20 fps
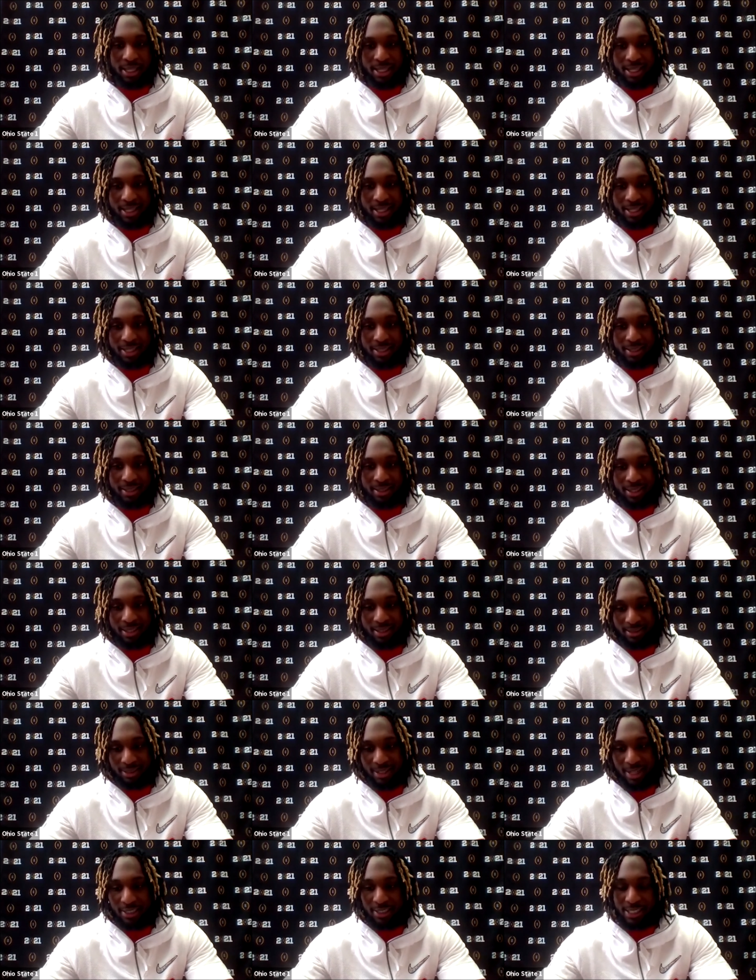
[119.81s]

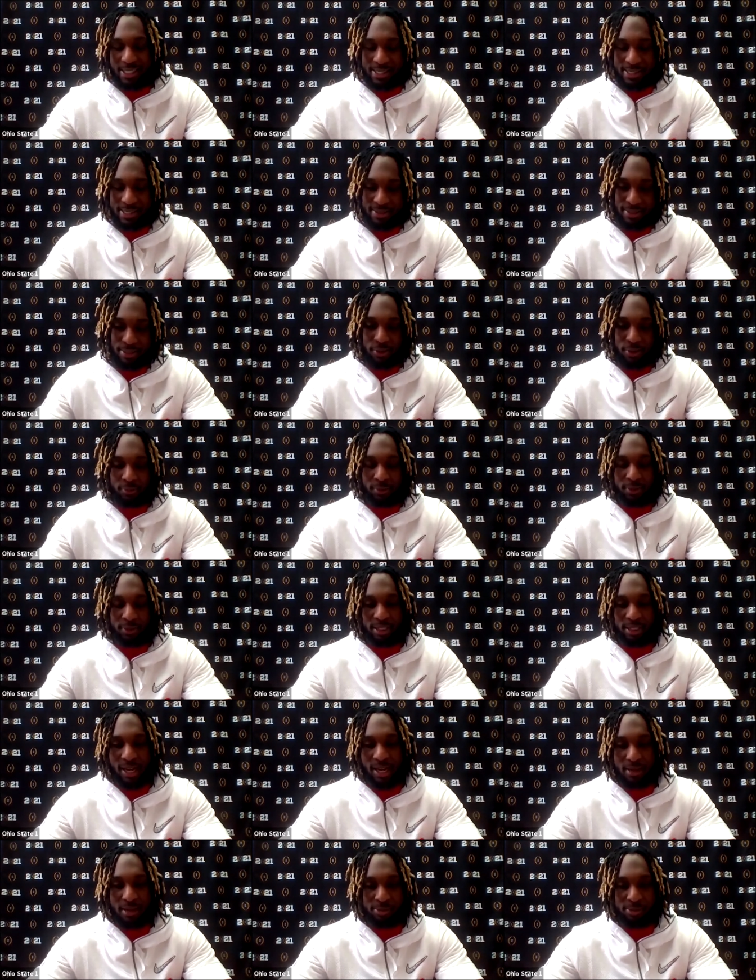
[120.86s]
it's gotten easy over
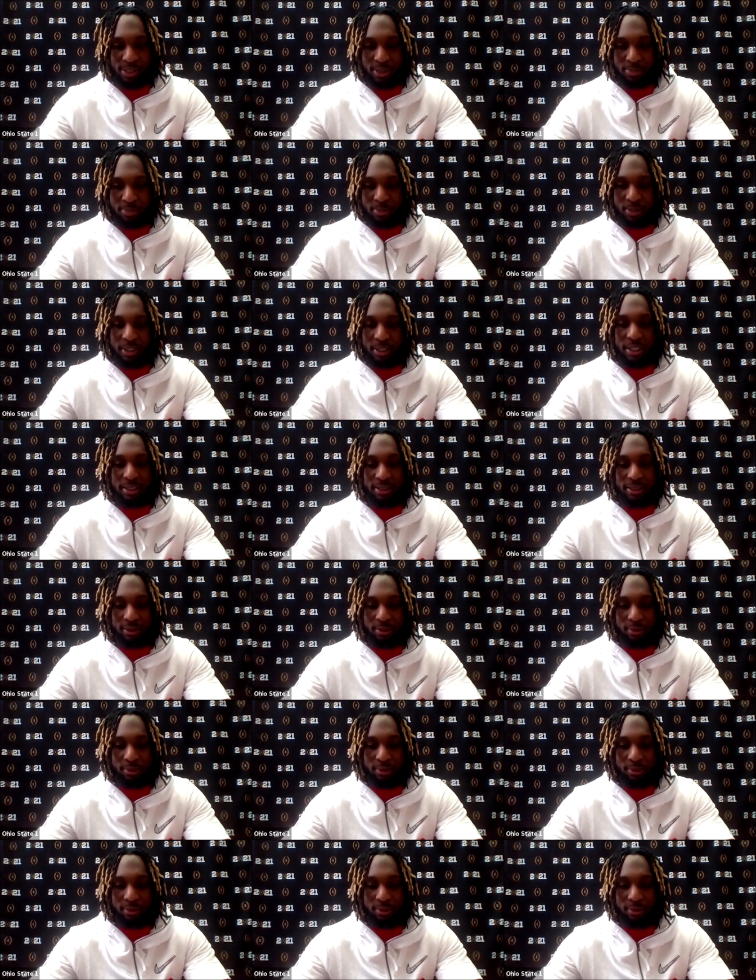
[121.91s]
time just because